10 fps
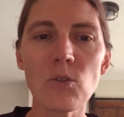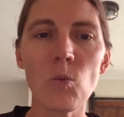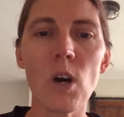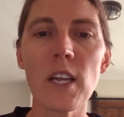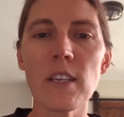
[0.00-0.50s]

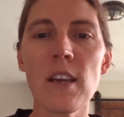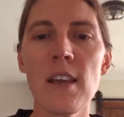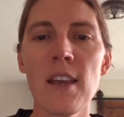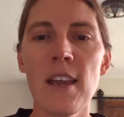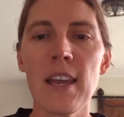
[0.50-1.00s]
One
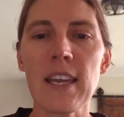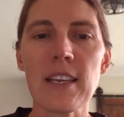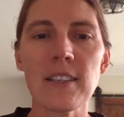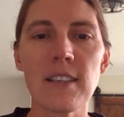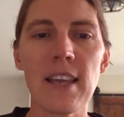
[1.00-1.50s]

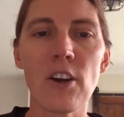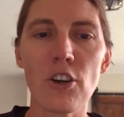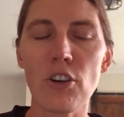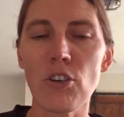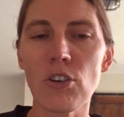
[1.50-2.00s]
is an
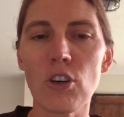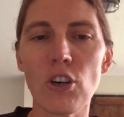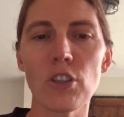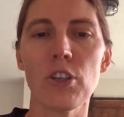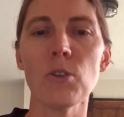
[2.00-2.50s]
article
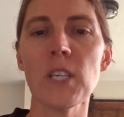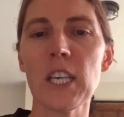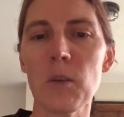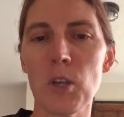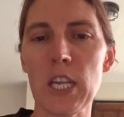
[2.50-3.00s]
called Using
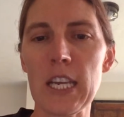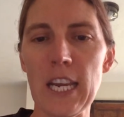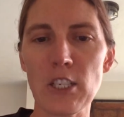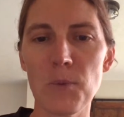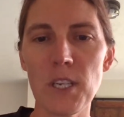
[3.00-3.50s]
Community
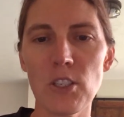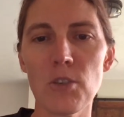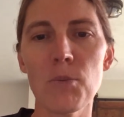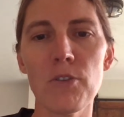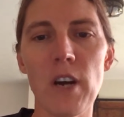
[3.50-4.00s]
Engagement to
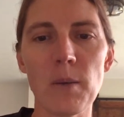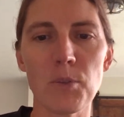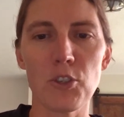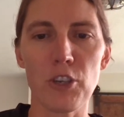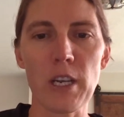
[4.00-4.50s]
Move
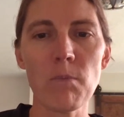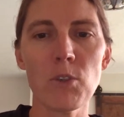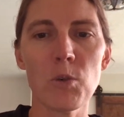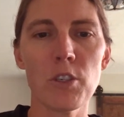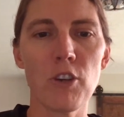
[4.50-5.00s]
Upstream
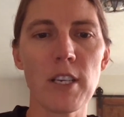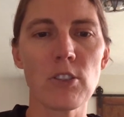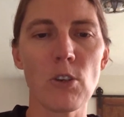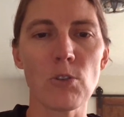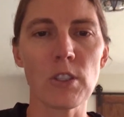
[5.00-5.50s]
to Address
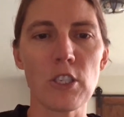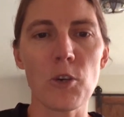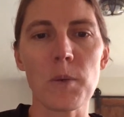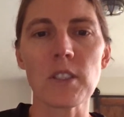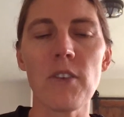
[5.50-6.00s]
Social
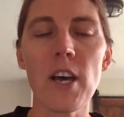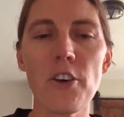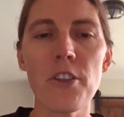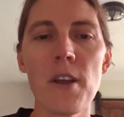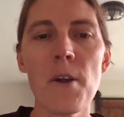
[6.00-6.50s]
Determinants of Health,